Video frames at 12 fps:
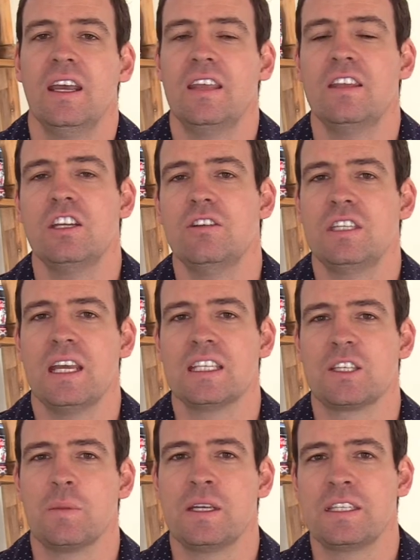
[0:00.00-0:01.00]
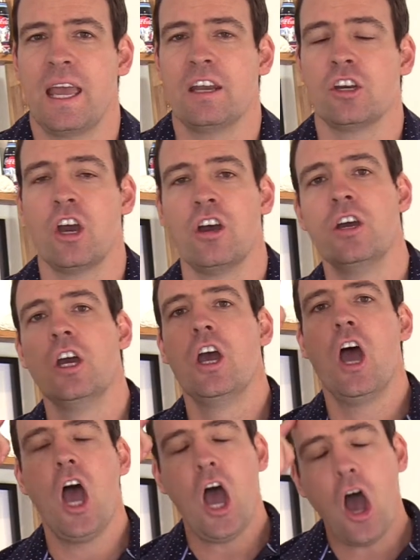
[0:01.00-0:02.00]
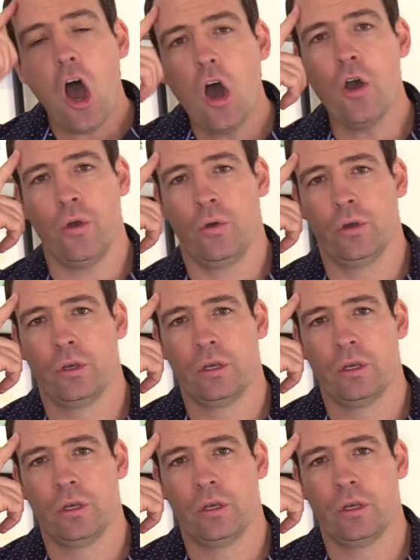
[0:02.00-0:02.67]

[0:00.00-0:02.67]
in the New Testament and go, oh,